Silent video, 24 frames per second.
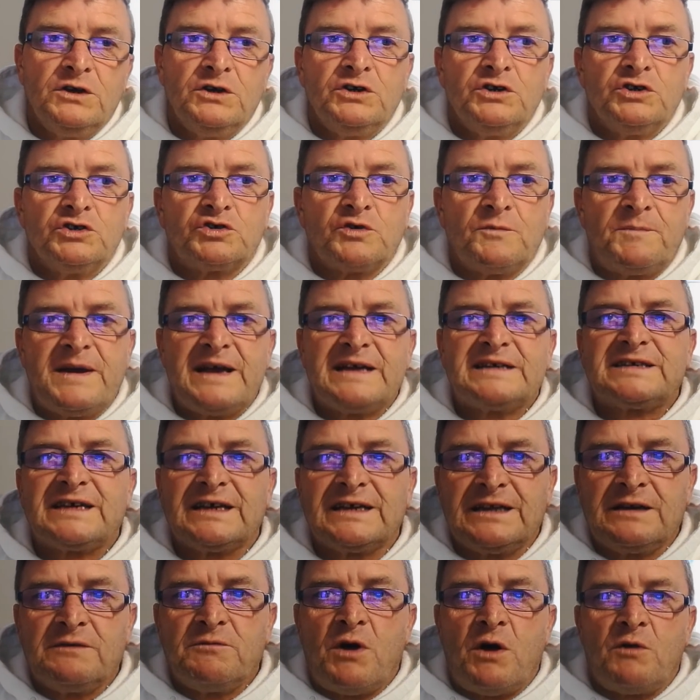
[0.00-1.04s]
So
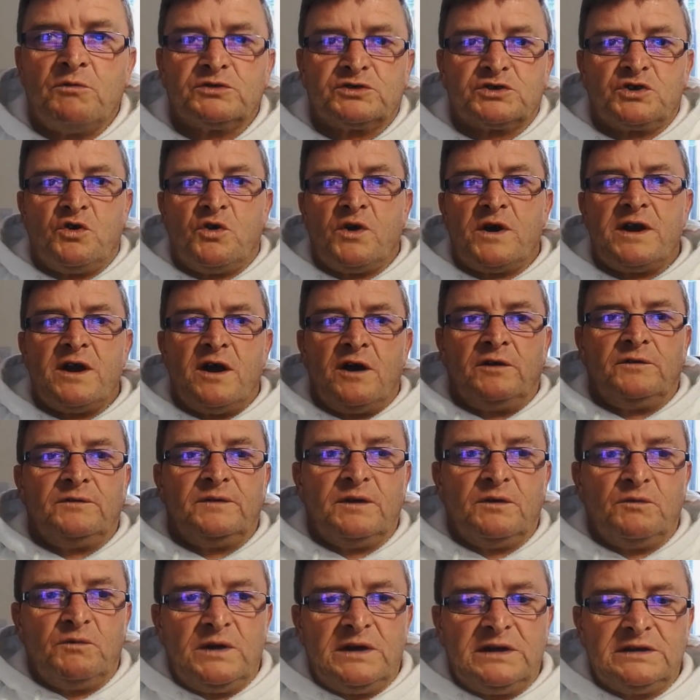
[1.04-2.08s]
basically what was going on
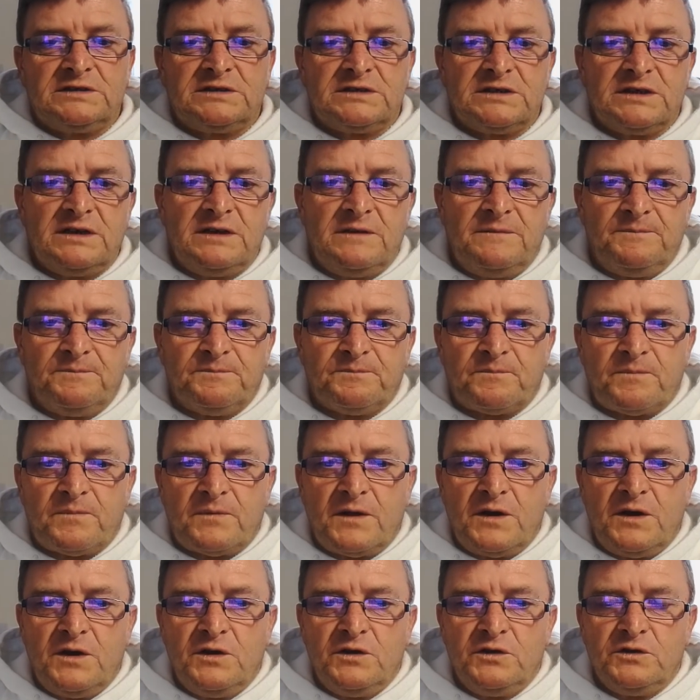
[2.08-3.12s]
was
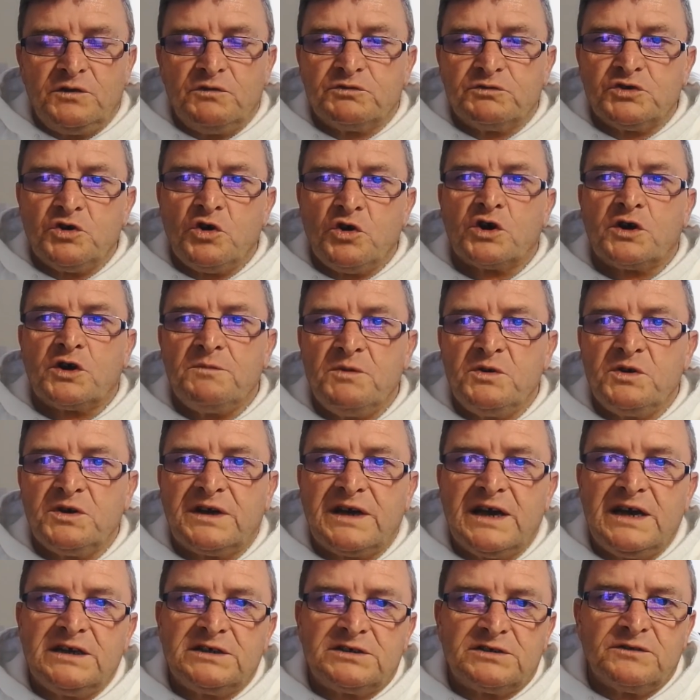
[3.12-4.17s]
there was no
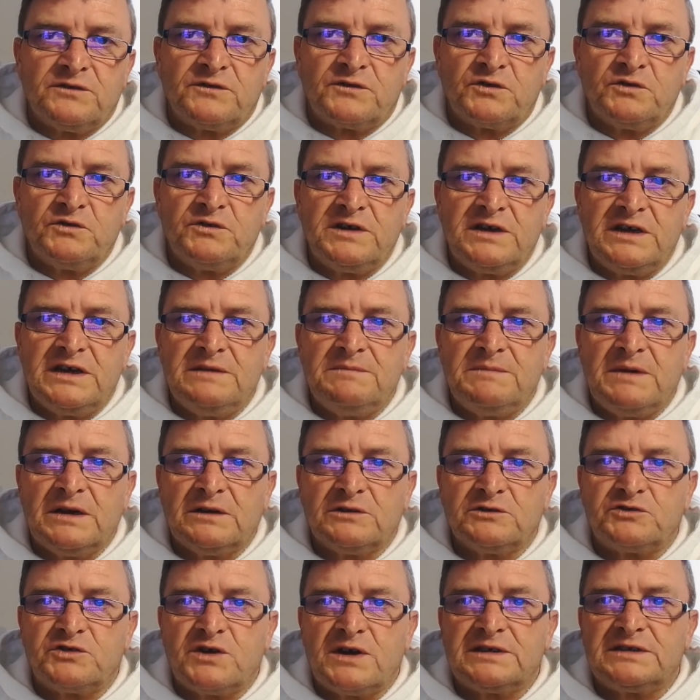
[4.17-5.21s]
communication through the email
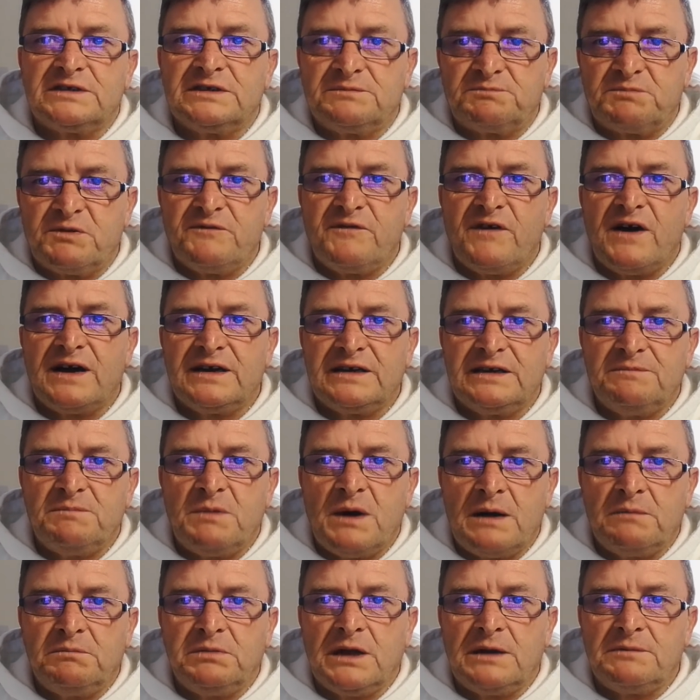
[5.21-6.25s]
addresses provided
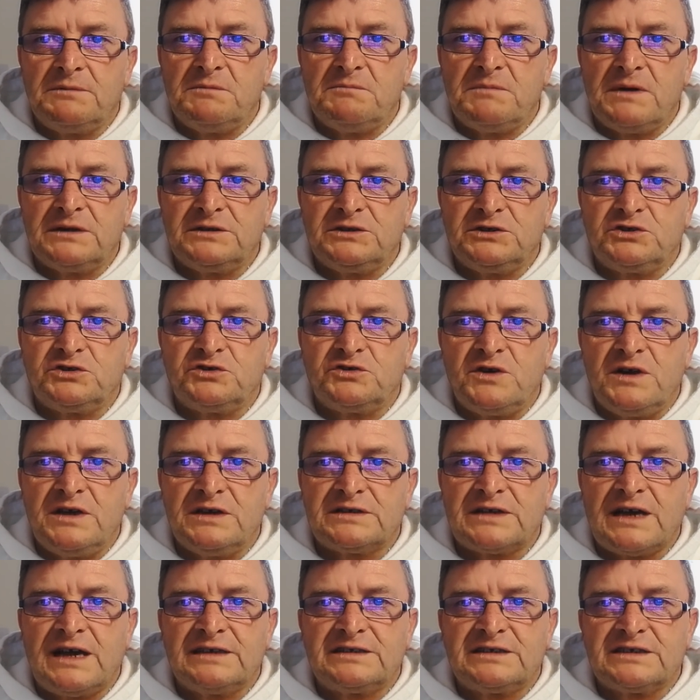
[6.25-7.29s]
by Blackburn
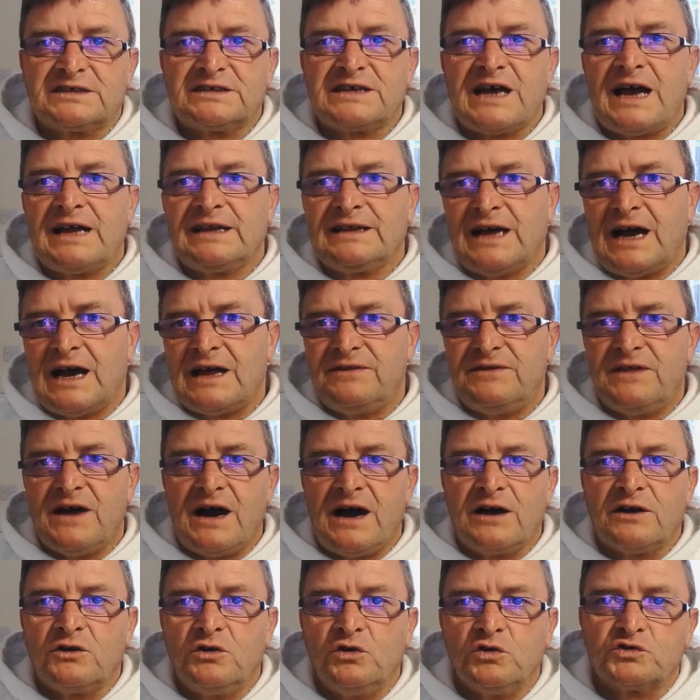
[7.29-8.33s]
magistrates. I had to sign like
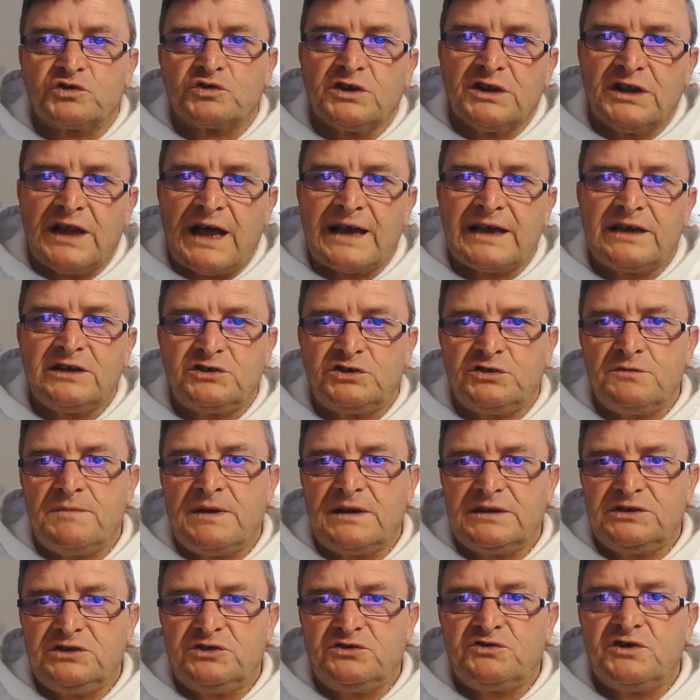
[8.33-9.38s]
that and go to Lancashire
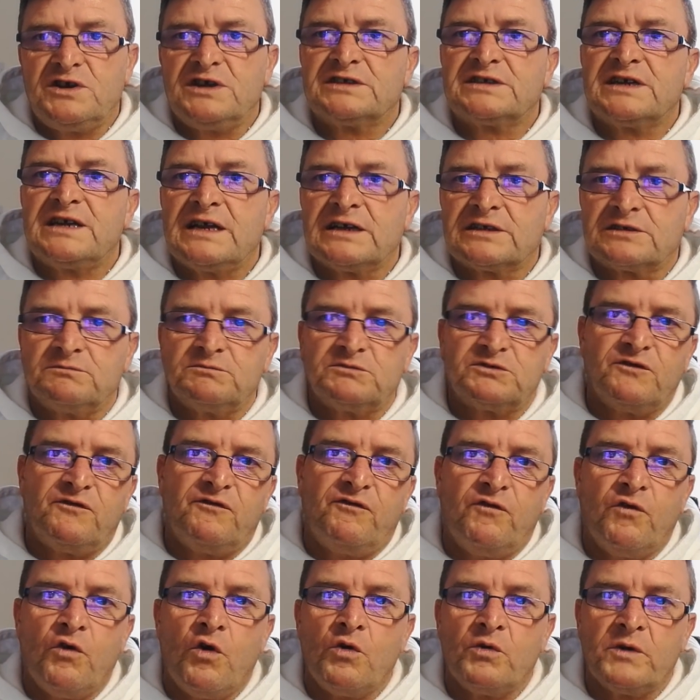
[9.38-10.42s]
magistrates and ask them to
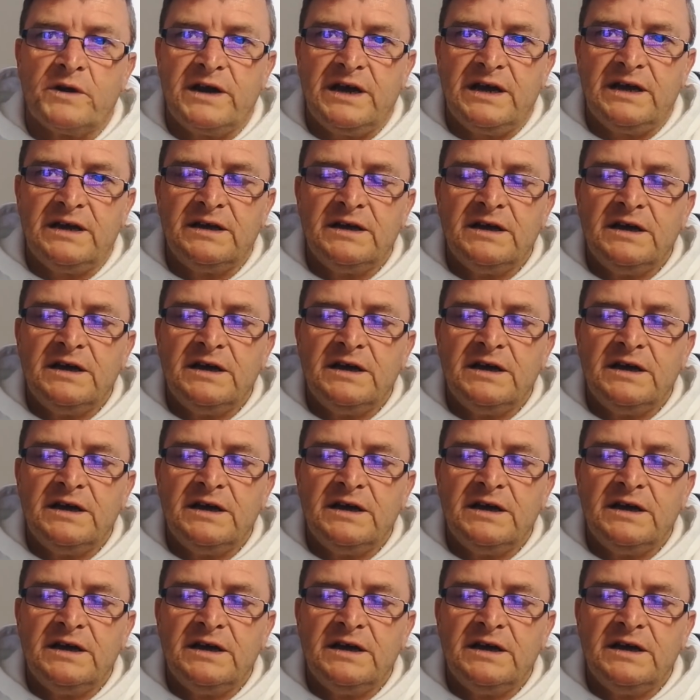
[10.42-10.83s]
forward it.